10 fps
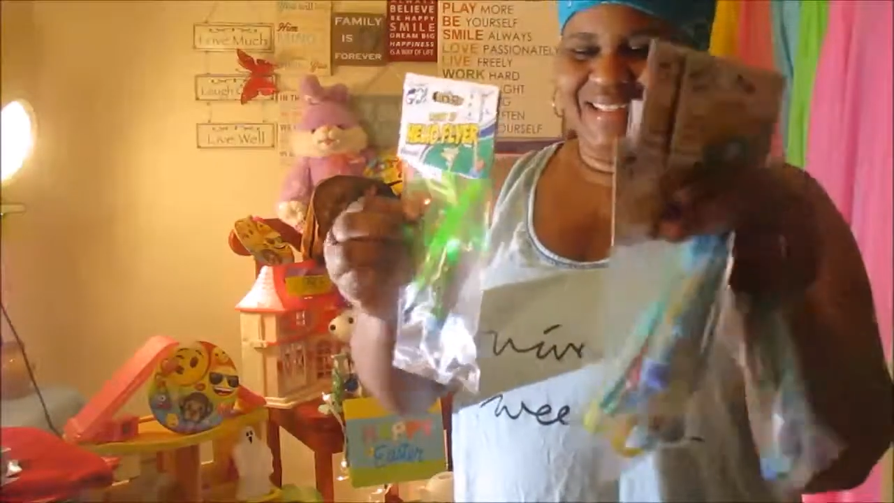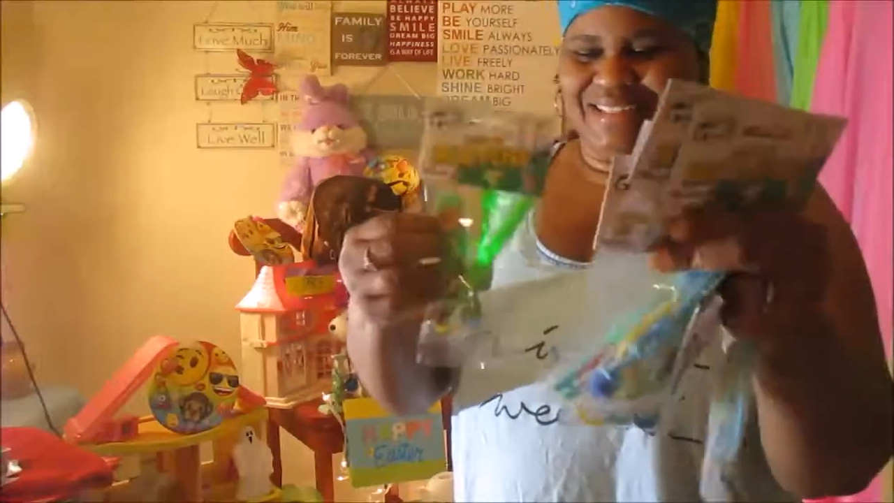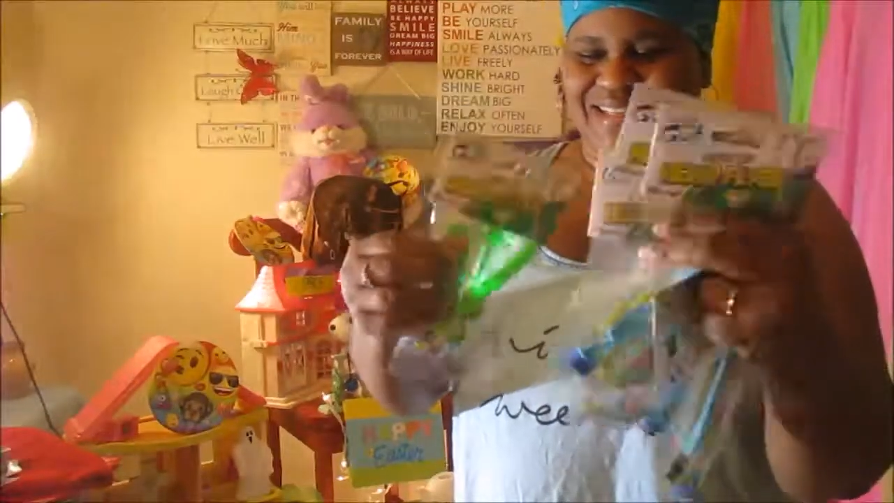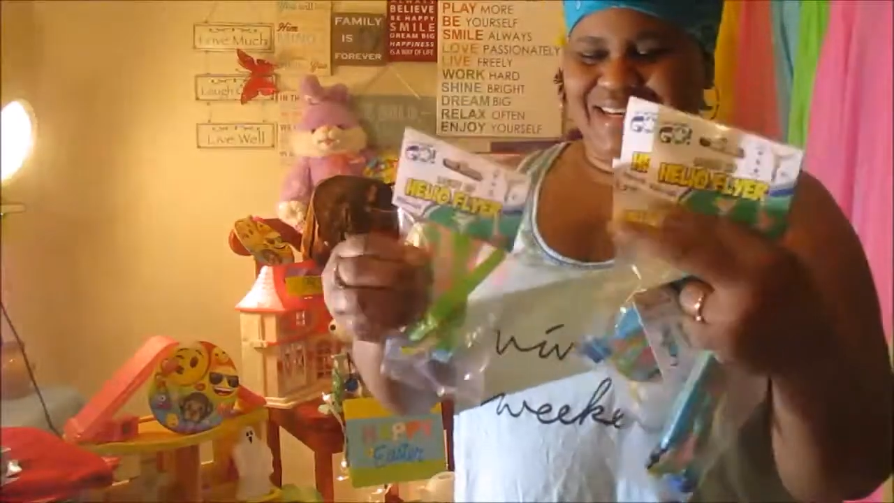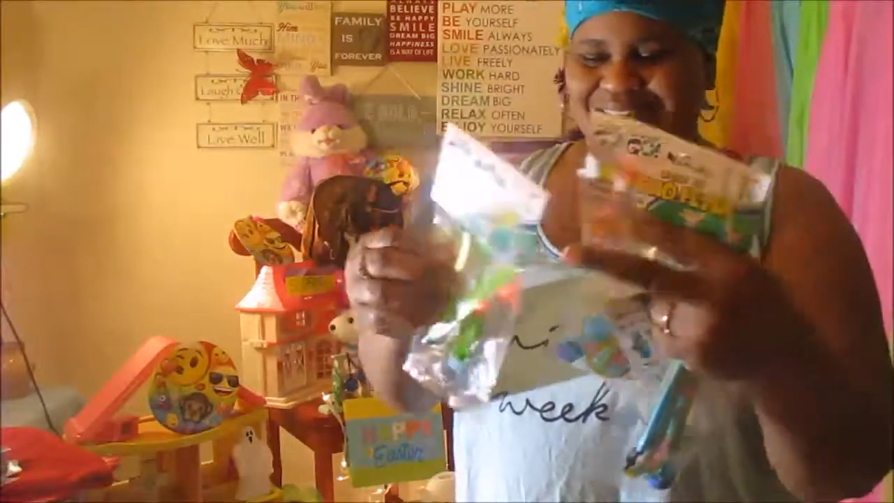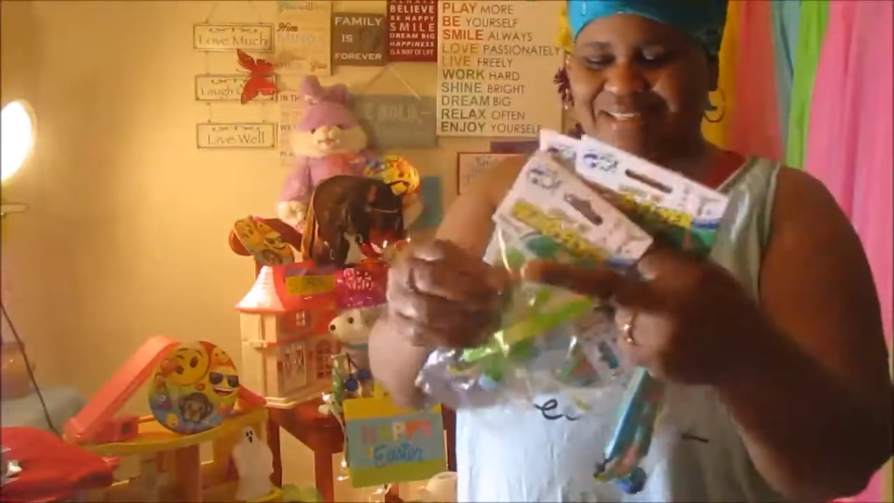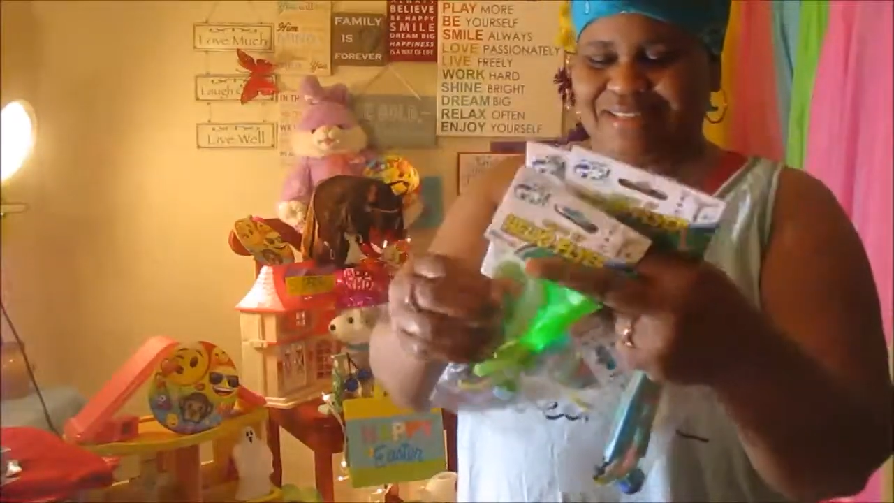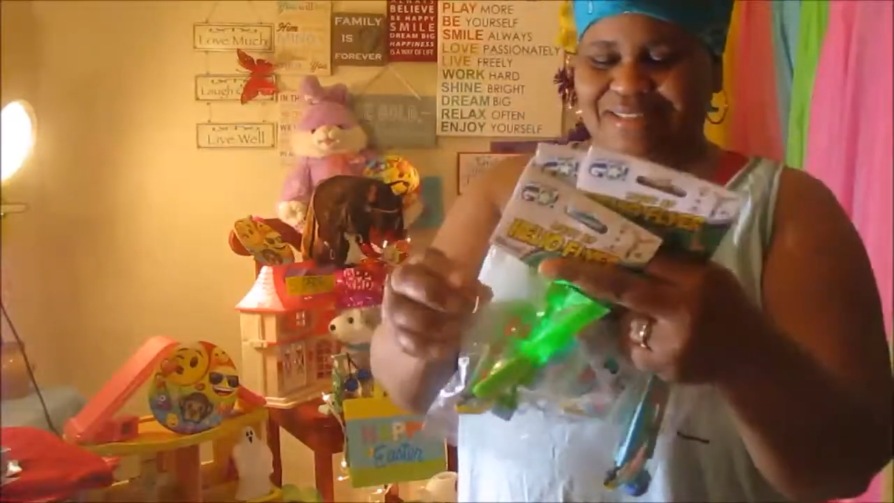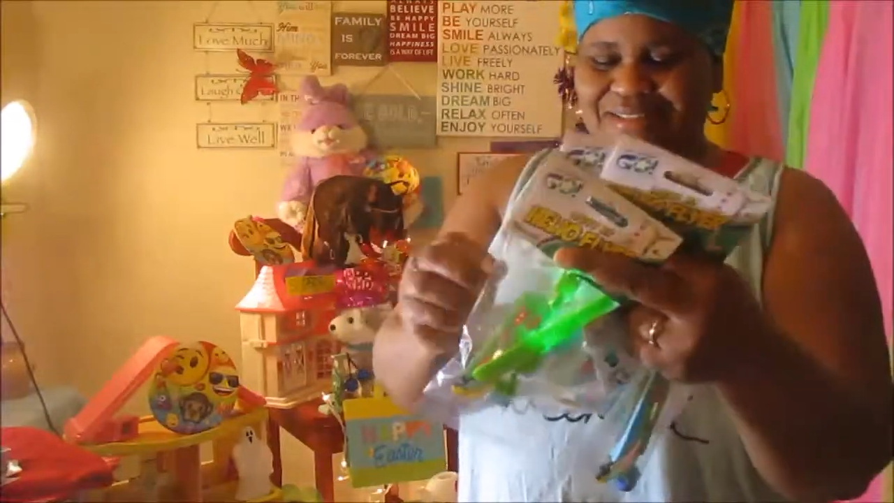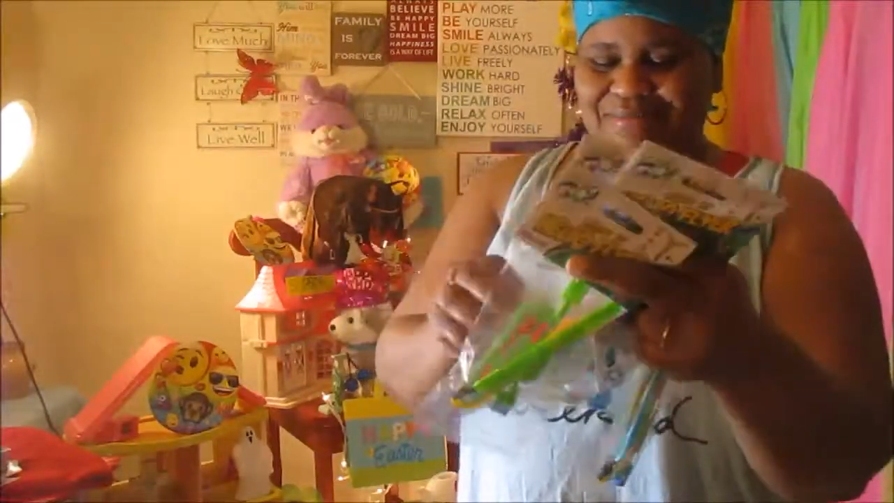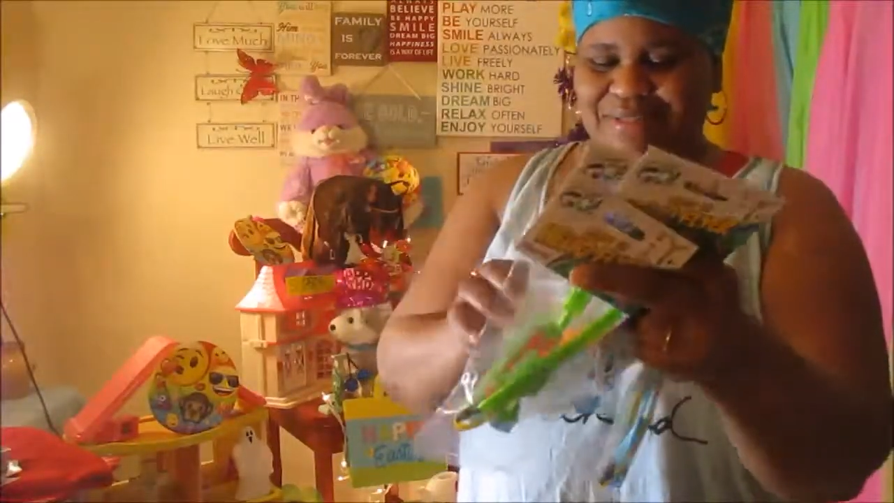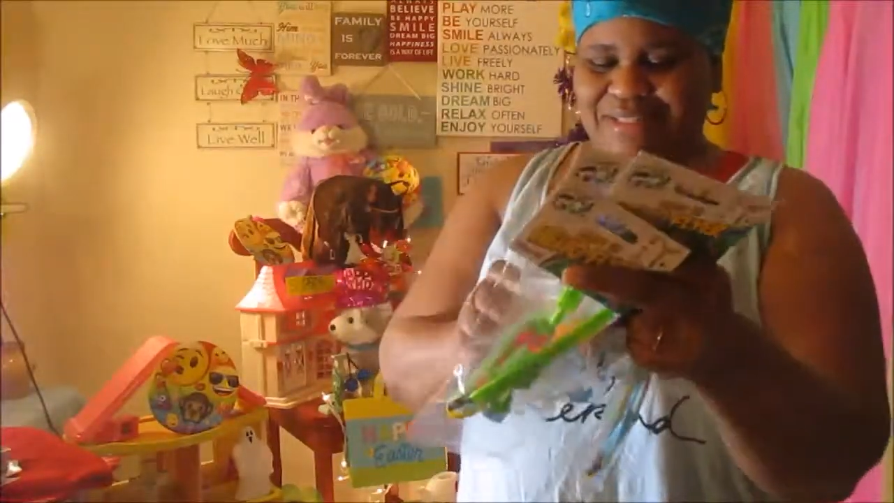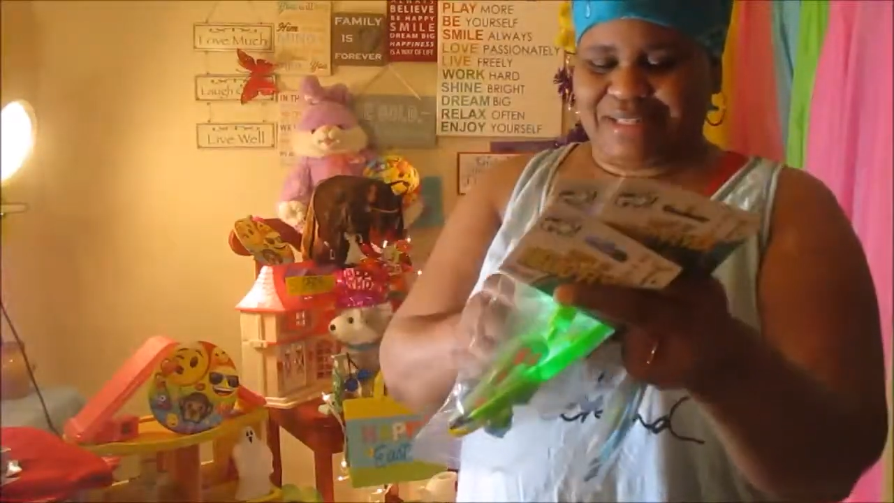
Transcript: yeah. Let me see,